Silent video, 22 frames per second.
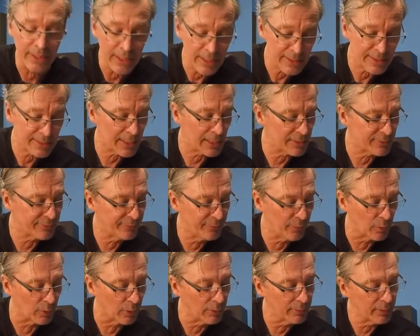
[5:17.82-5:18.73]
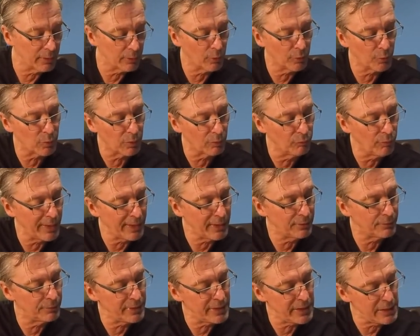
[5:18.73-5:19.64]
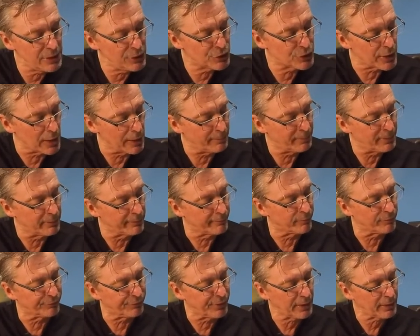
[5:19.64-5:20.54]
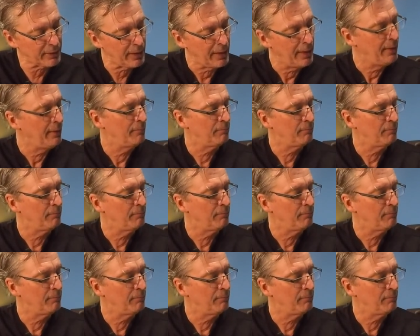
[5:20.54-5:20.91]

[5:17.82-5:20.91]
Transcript: E sus4, I'm going to go to a regular E shape here for a sec.